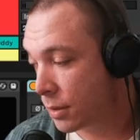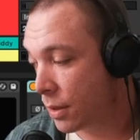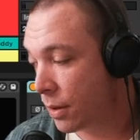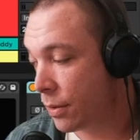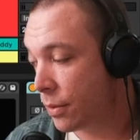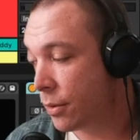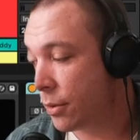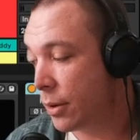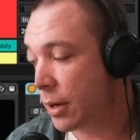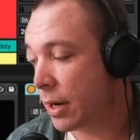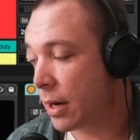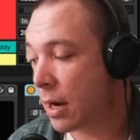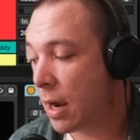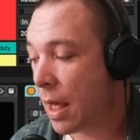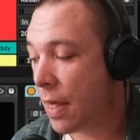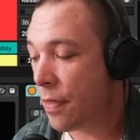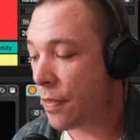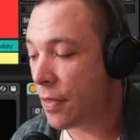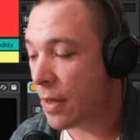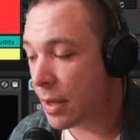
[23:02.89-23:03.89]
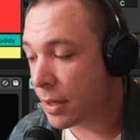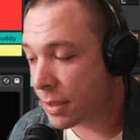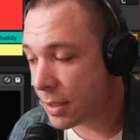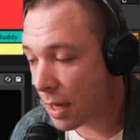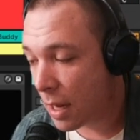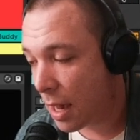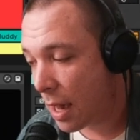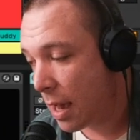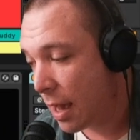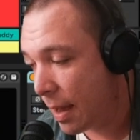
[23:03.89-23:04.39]
go through here. This
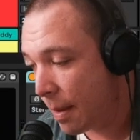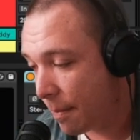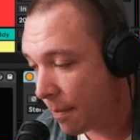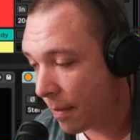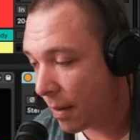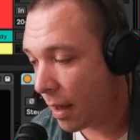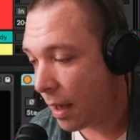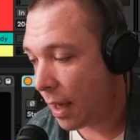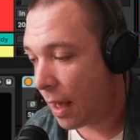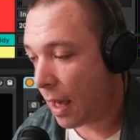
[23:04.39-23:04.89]
time,